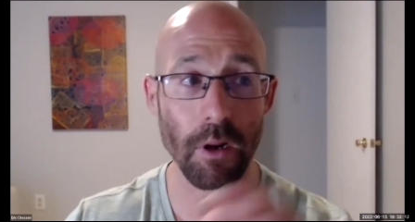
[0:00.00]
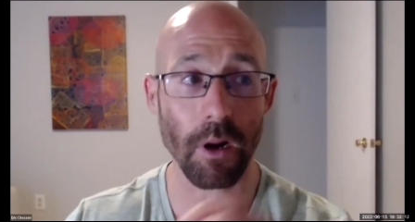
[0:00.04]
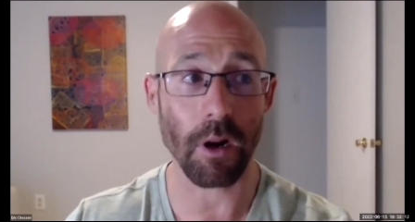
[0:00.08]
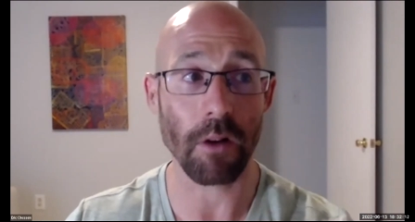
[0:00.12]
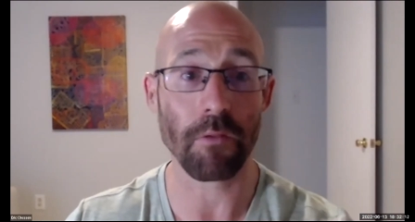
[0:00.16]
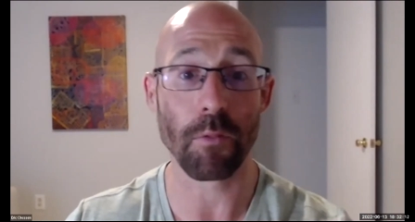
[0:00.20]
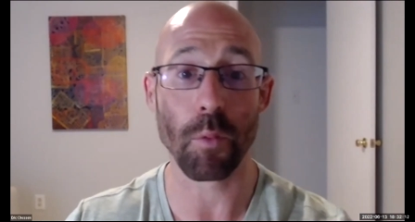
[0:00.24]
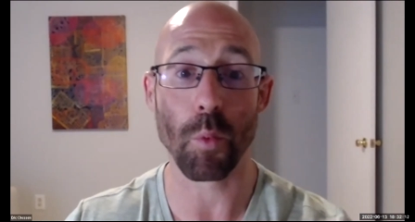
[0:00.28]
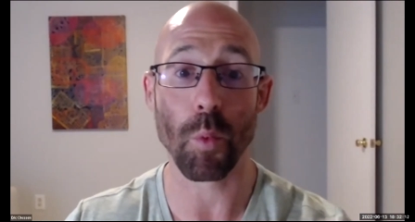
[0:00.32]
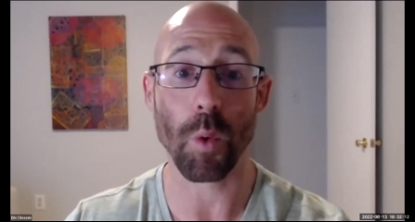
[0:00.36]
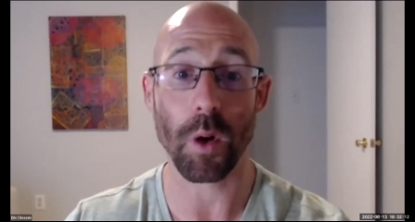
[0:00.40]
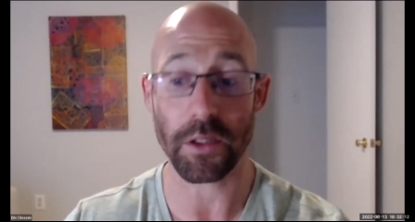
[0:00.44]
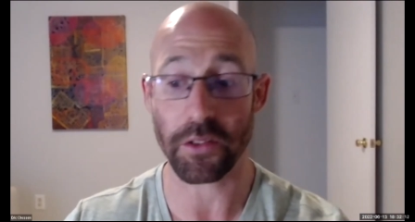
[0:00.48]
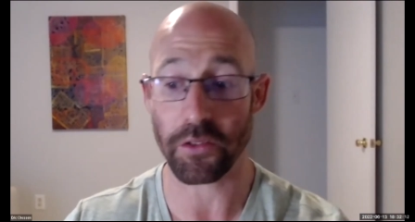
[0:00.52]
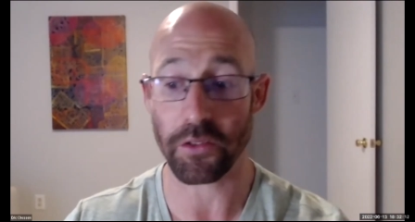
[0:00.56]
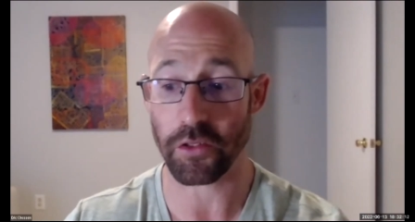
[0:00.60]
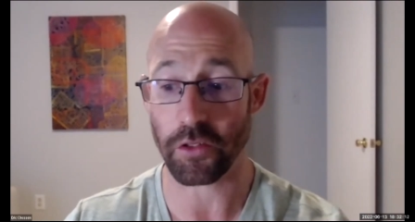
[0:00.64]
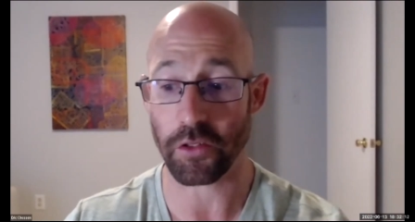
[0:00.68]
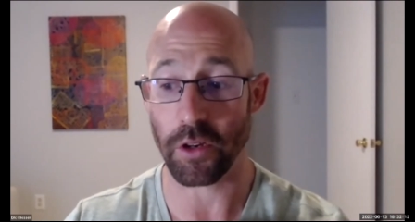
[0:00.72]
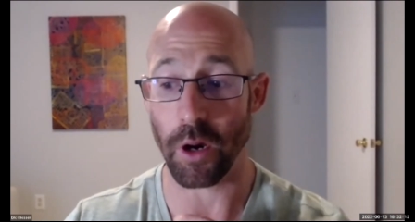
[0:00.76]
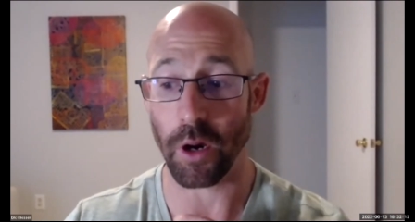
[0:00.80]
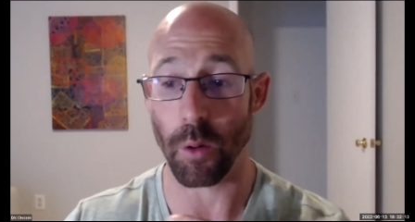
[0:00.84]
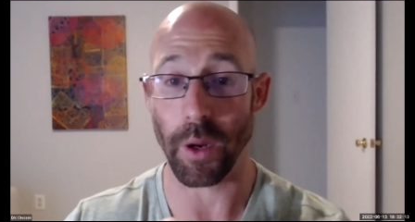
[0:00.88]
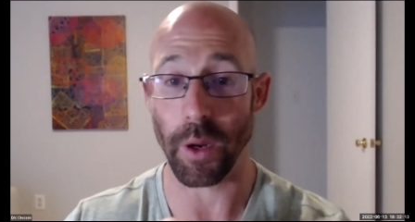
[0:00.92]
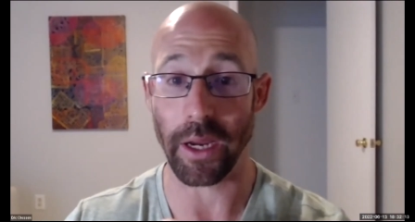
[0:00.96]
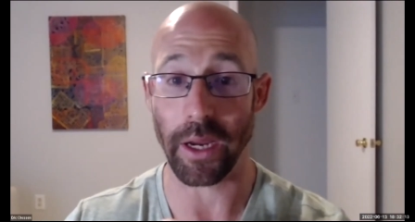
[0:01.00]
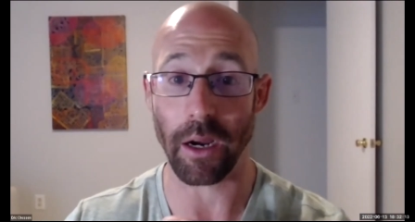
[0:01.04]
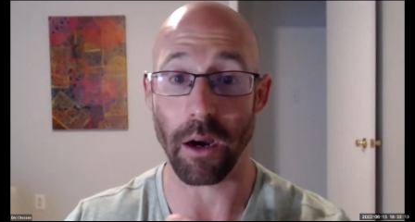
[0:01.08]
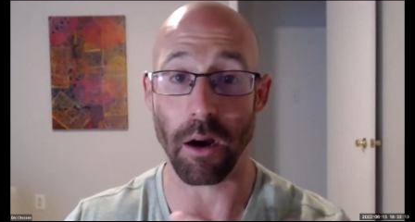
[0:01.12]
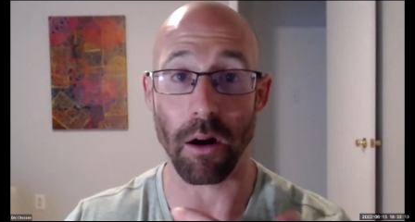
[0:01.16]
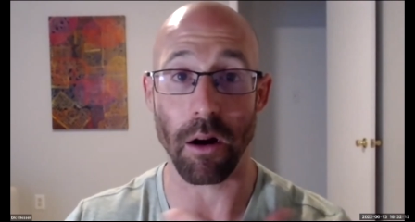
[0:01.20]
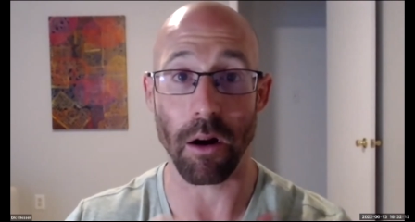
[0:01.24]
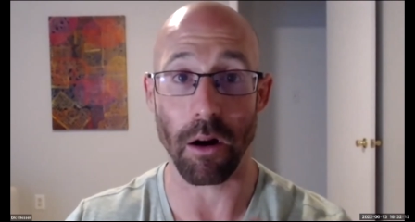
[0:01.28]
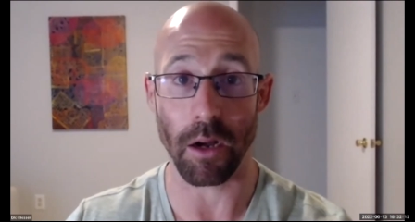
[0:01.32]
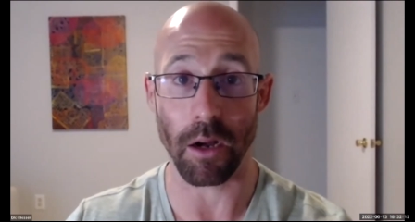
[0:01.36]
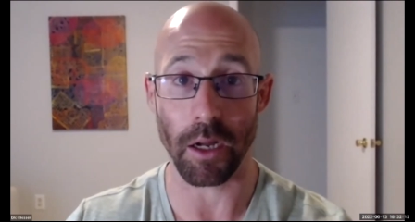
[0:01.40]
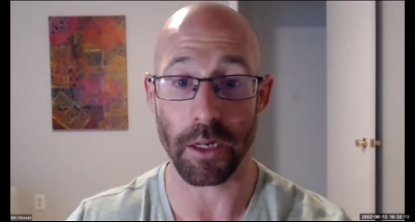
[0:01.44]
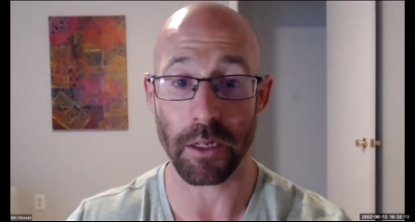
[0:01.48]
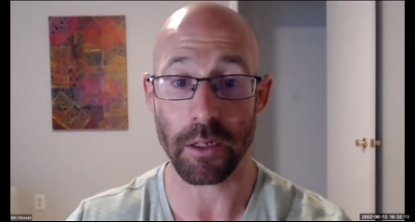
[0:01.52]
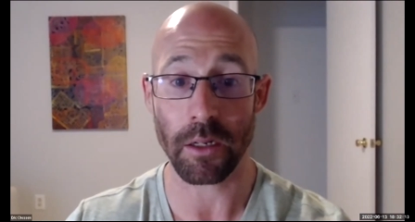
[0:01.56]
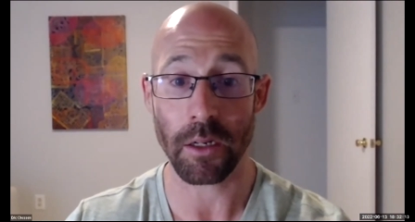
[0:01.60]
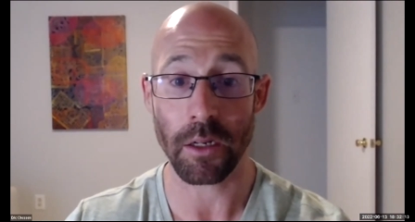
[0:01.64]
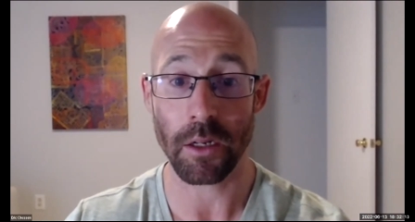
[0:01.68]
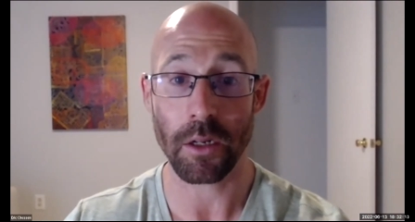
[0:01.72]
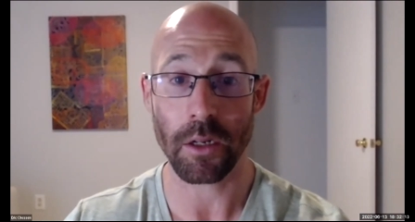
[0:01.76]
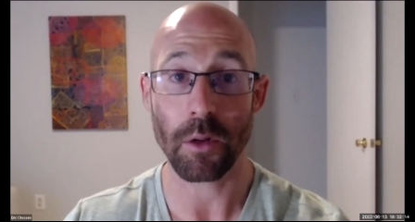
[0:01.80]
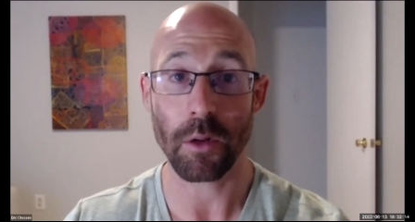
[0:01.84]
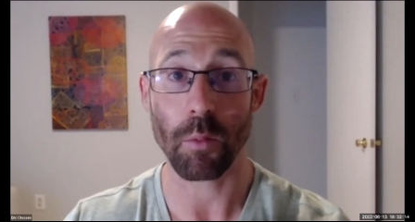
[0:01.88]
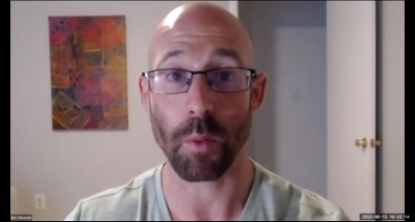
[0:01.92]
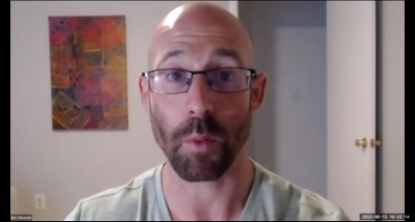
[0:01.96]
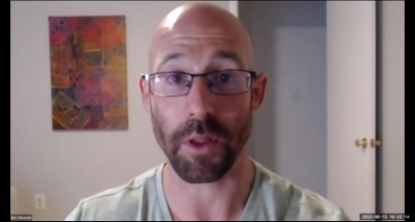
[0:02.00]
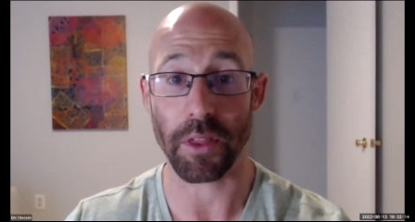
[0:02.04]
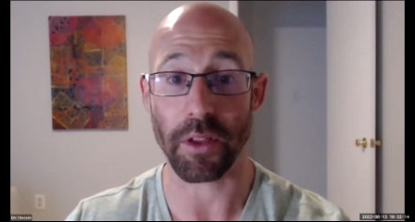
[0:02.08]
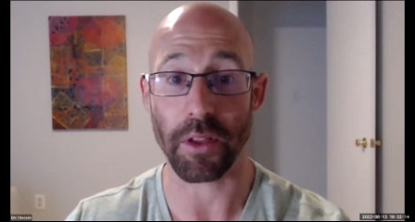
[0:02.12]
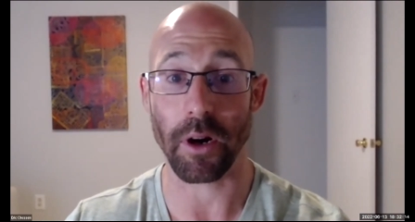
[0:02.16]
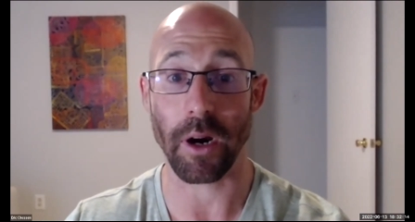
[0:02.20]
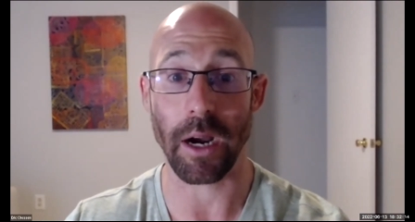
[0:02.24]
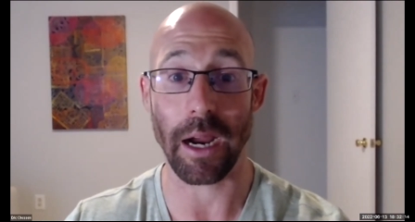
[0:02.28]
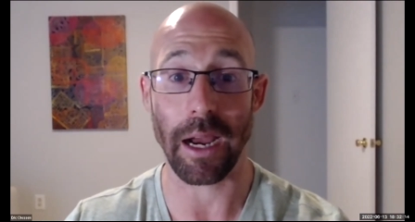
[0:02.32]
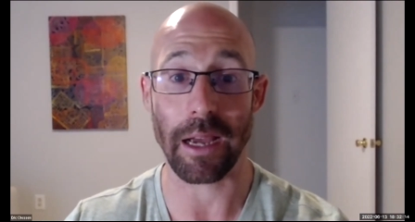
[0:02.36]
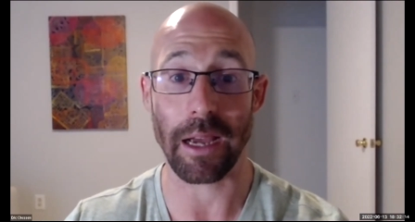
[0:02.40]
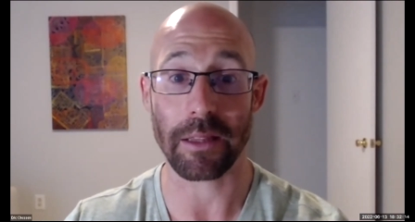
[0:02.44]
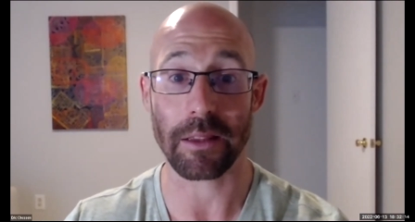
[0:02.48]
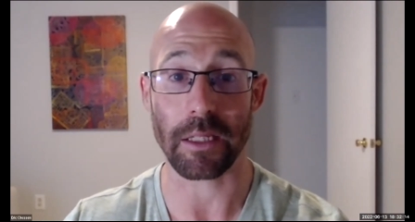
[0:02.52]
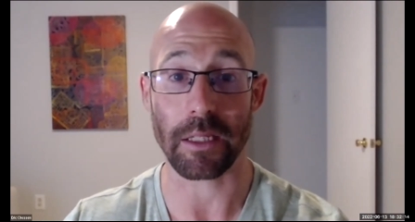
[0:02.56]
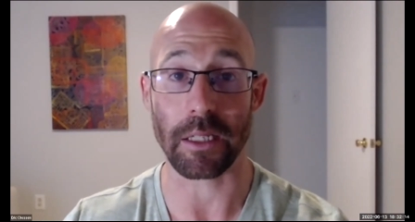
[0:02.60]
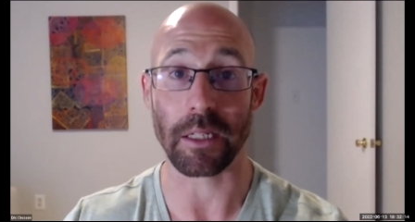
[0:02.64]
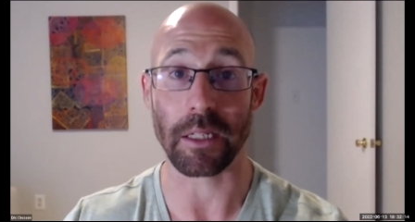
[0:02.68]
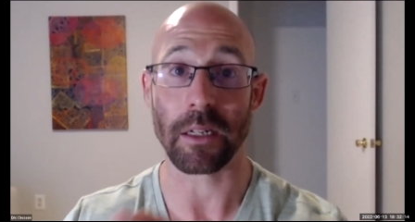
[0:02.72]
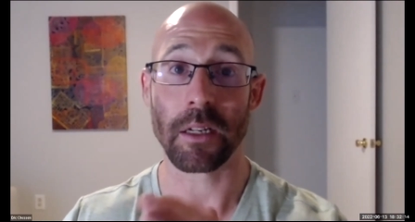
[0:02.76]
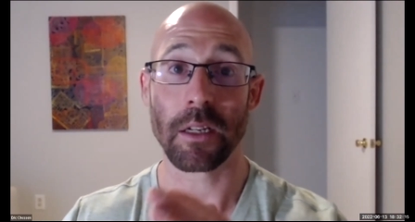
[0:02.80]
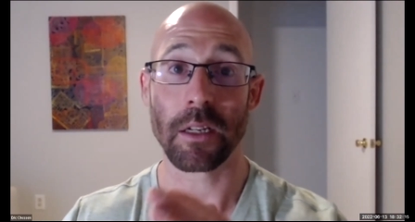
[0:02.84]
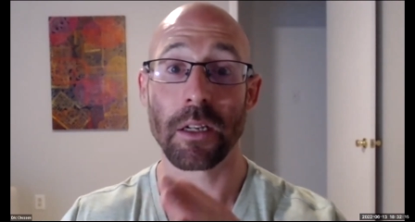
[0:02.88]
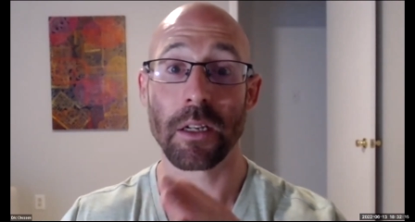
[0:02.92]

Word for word: of what's going on with our athlete.